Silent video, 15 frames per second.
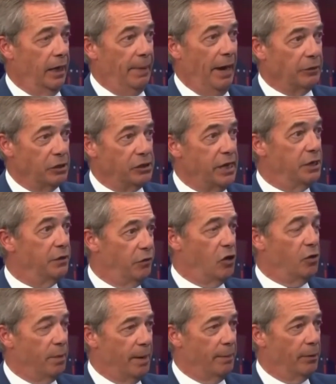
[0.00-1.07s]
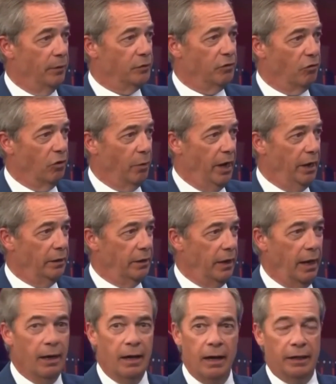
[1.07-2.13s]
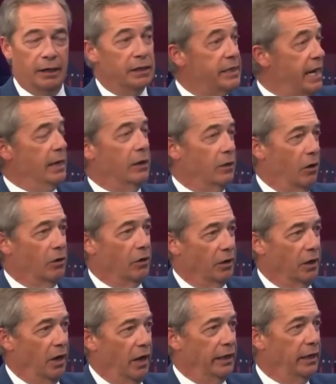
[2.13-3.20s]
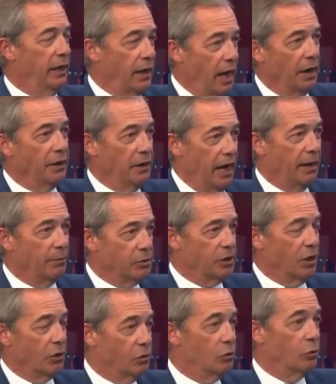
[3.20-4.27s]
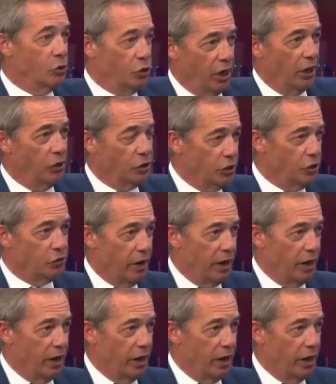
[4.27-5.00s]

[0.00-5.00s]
about to send a few people off to Rwanda, and at 10 o'clock at night, an unnamed so-called judge in